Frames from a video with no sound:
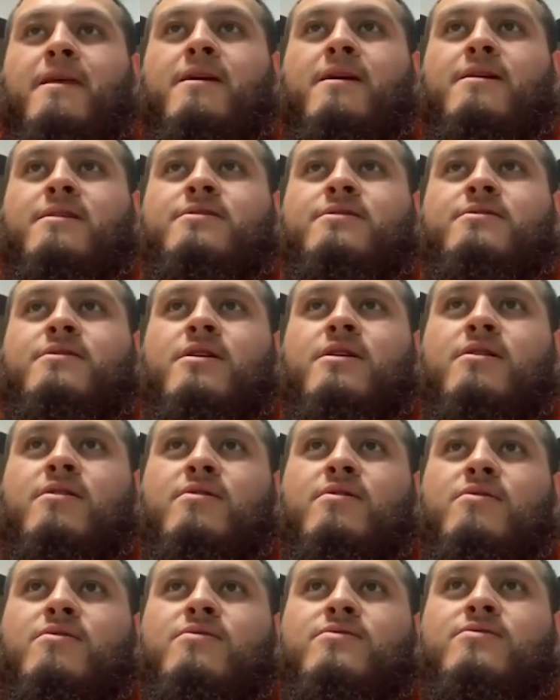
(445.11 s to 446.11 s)
you
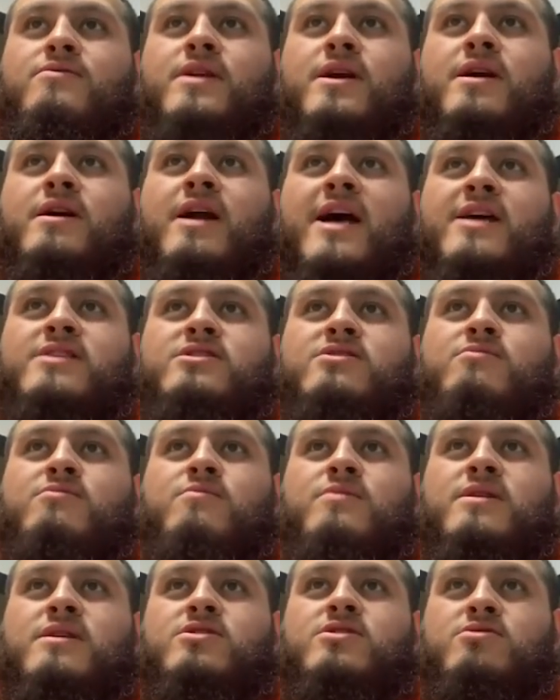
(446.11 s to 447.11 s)
know, there has to
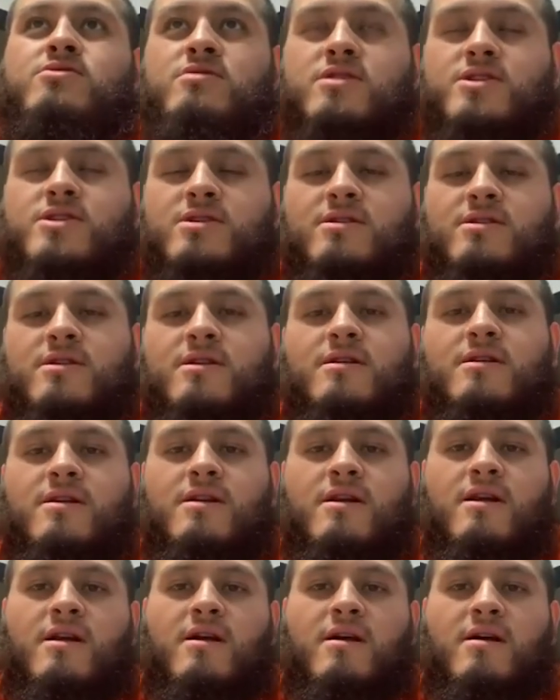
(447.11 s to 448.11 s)
be structure,
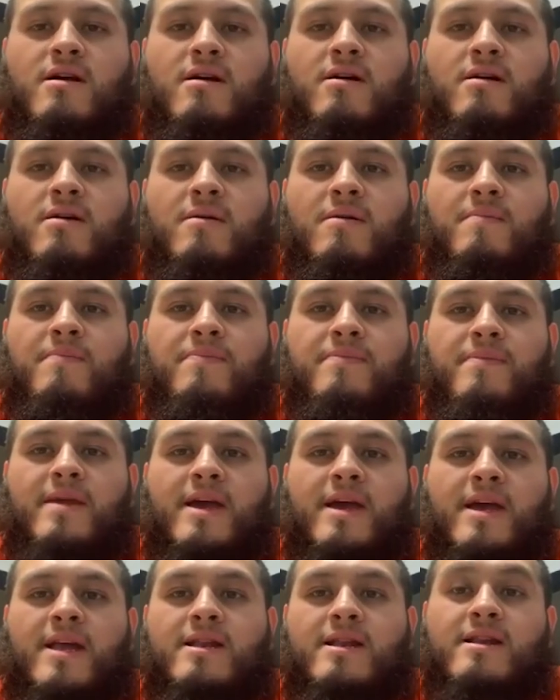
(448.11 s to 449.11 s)

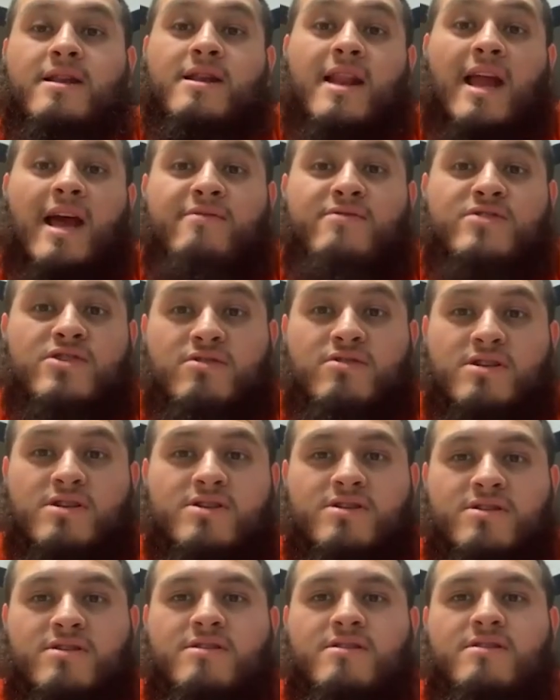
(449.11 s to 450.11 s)
and life
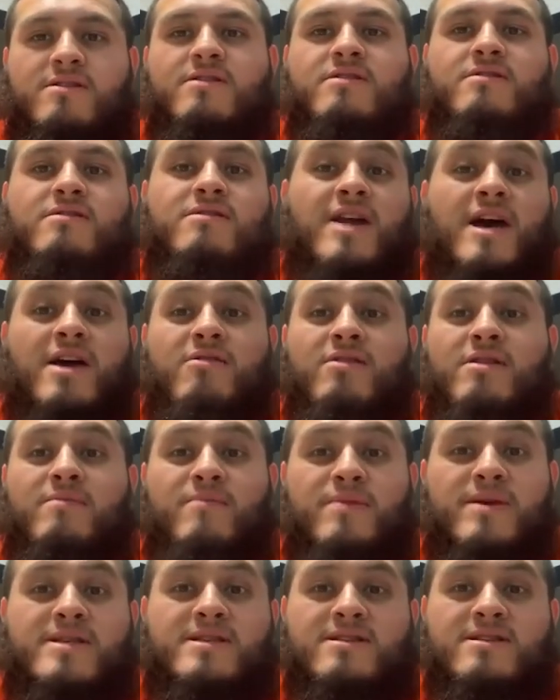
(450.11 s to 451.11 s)
structure, you know, not only
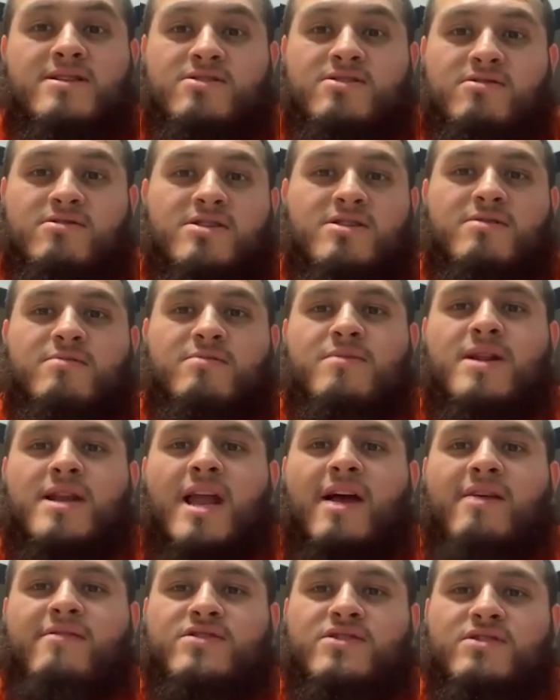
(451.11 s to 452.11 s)
business structure, but
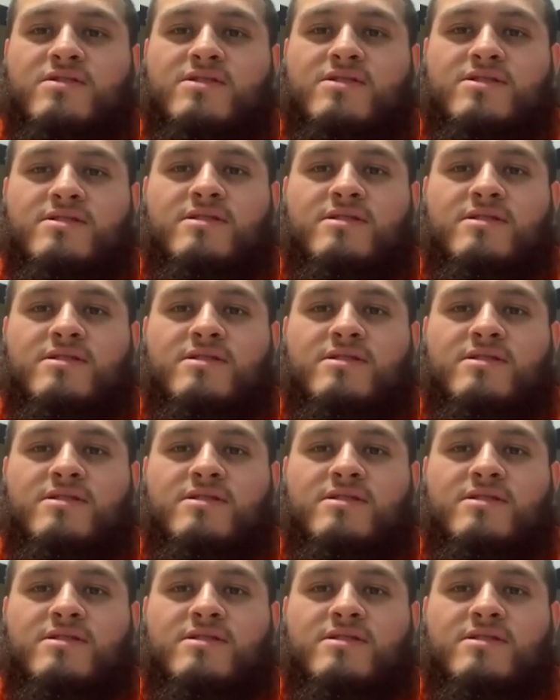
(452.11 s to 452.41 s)
life structure.